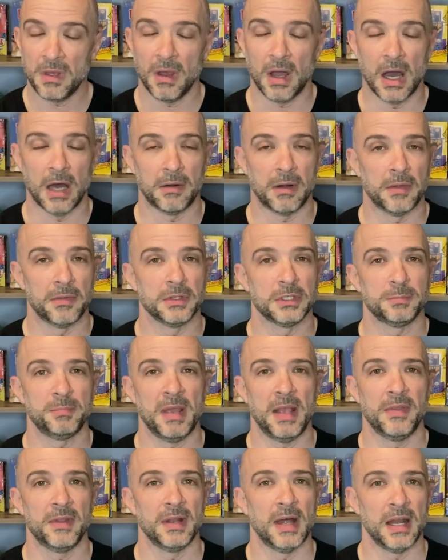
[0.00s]
I'd rather just
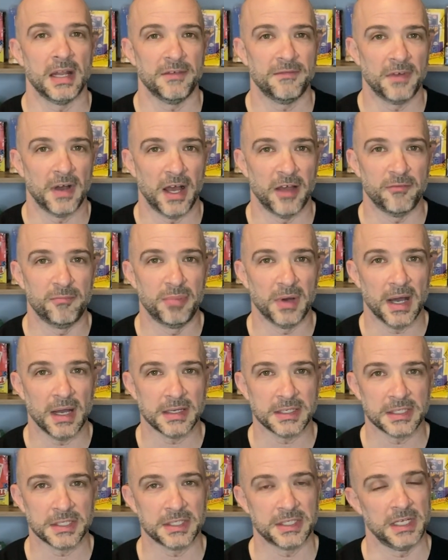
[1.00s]
pay the 95
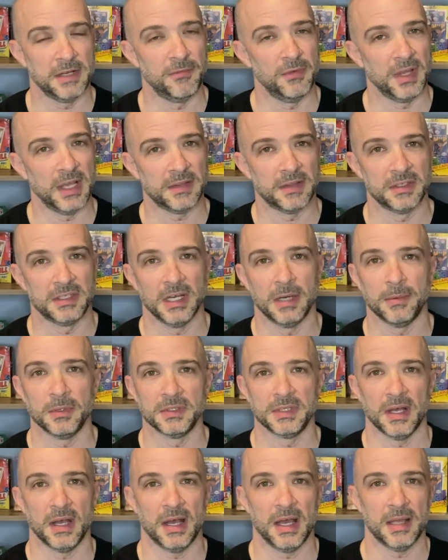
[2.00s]
bucks, see if we get the double
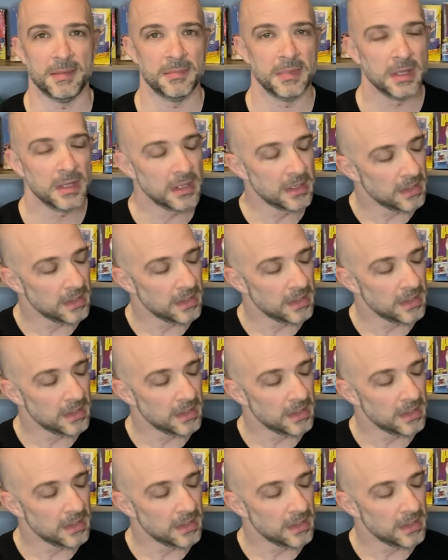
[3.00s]
dime